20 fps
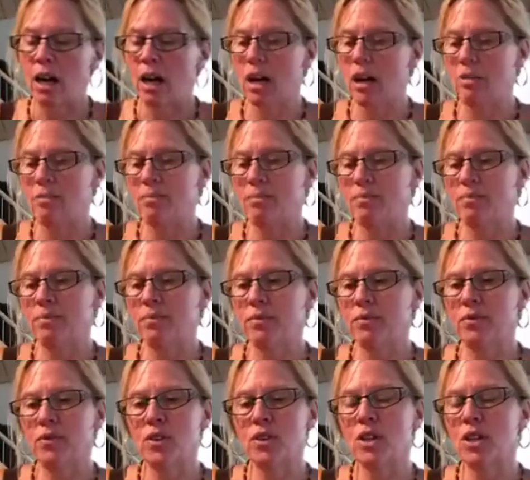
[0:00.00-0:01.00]
um,
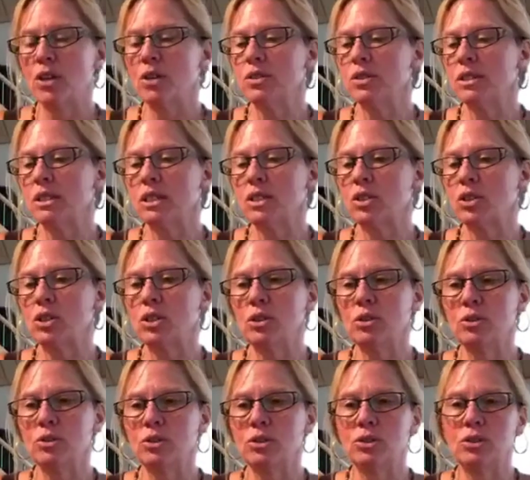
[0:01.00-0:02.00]
for those that
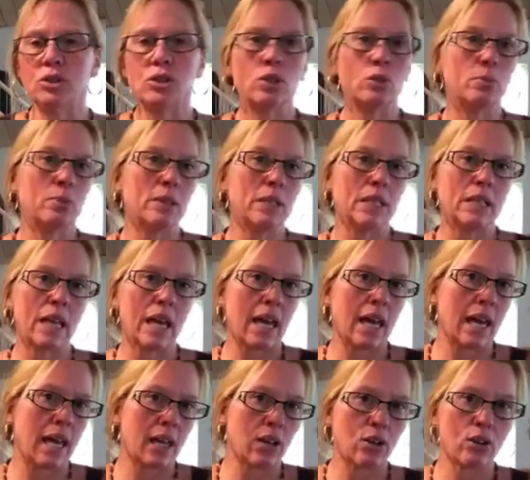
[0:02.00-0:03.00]
choose to be
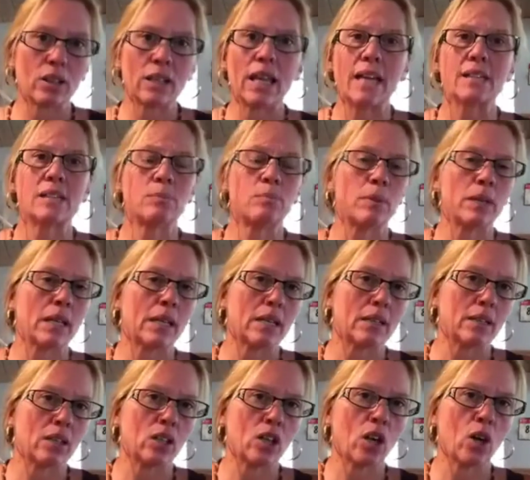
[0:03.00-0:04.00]
gay or
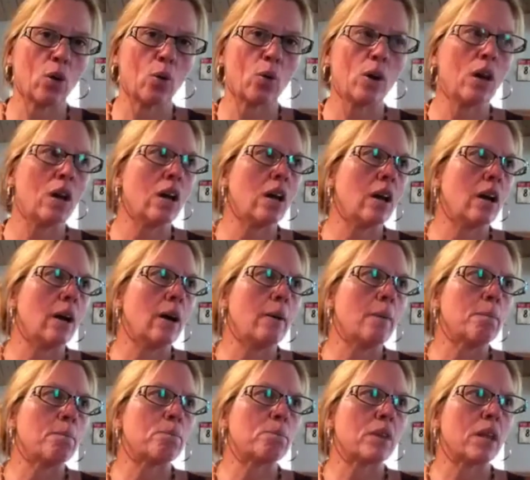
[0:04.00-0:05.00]
lesbian, you know,
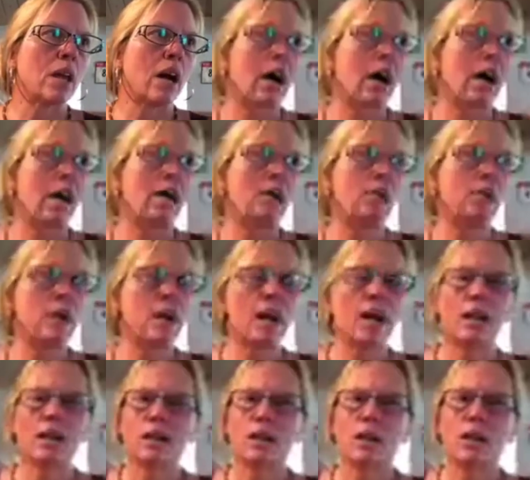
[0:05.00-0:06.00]
I am
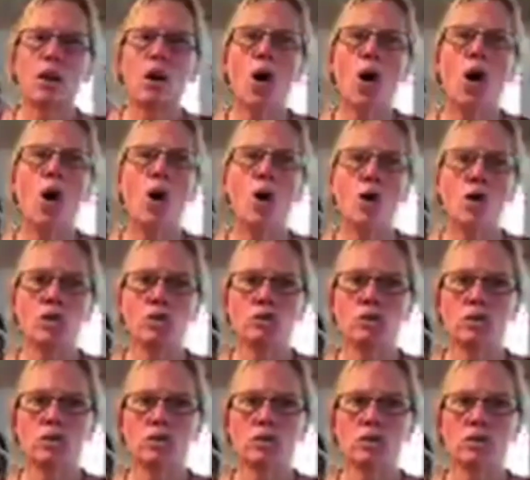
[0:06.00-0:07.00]
not
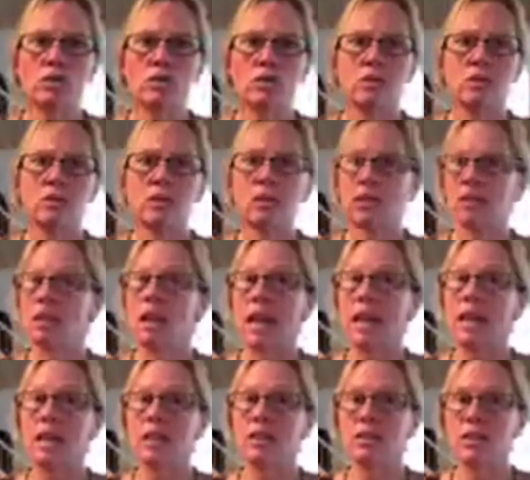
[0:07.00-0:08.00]
called to
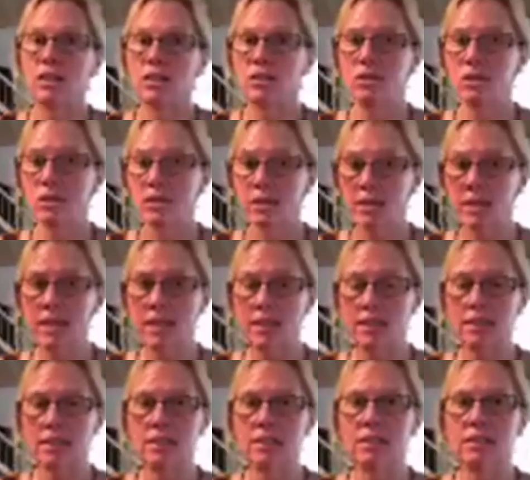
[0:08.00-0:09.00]
like their
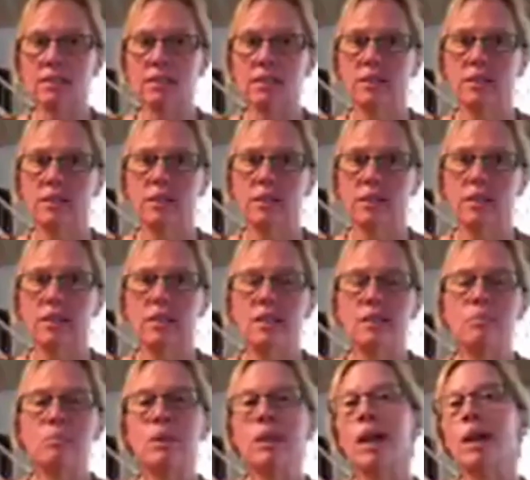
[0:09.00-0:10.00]
sin,
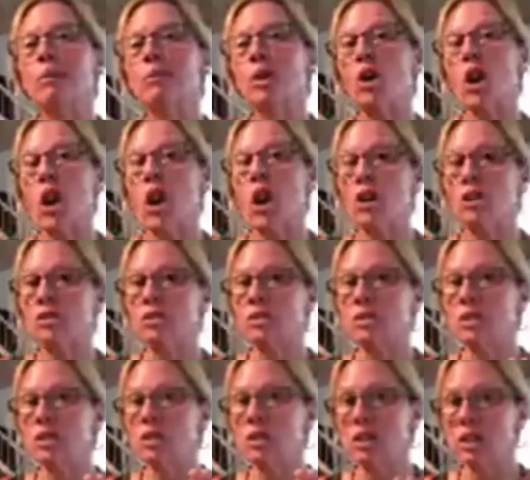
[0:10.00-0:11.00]
but I am called
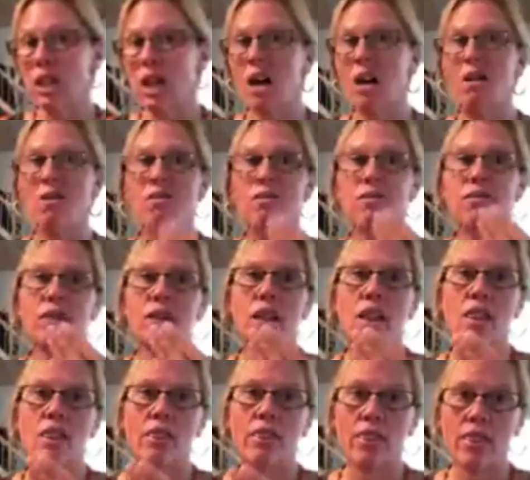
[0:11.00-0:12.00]
to love
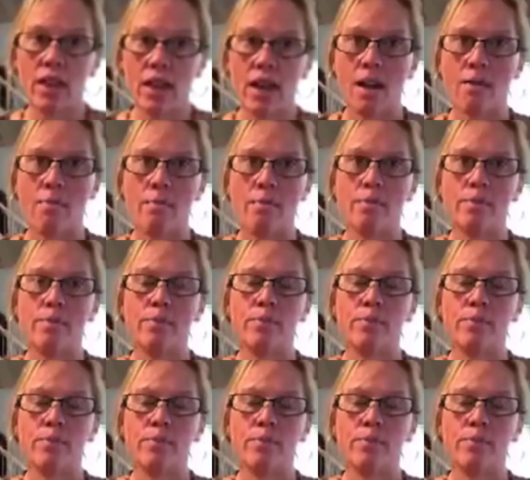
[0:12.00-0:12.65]
them.